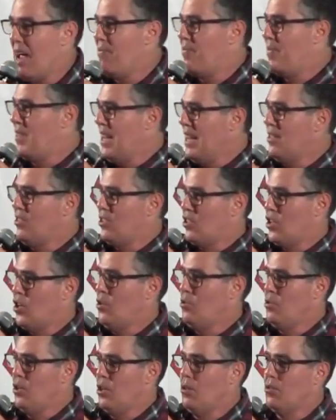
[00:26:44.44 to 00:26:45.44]
If these
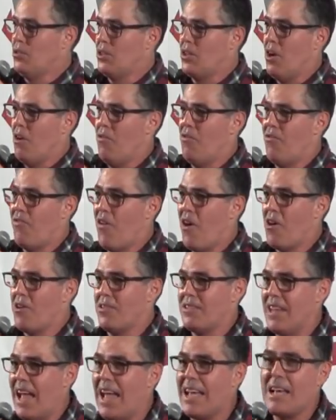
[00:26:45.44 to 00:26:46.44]
two dudes go
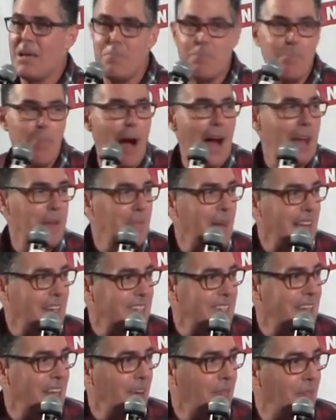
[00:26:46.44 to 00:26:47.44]
first, I can buy
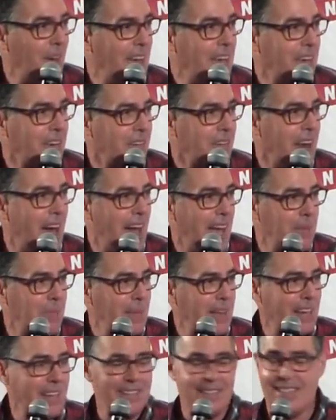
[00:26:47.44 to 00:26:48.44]
myself 8 or 9
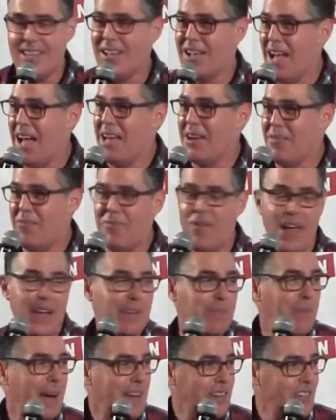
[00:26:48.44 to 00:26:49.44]
minutes to kind of
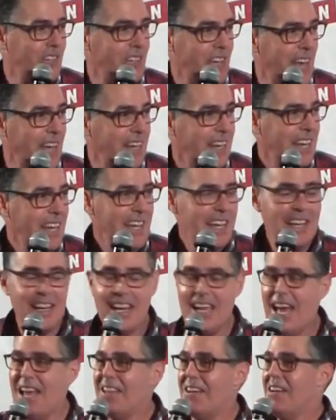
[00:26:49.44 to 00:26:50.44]
fake my shit
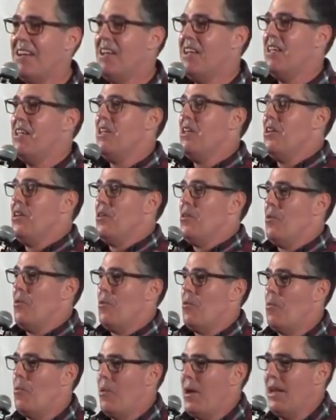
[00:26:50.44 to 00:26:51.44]
together.
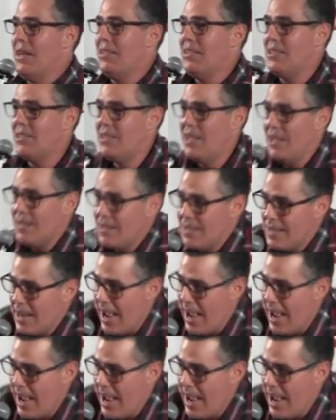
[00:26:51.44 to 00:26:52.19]
We sit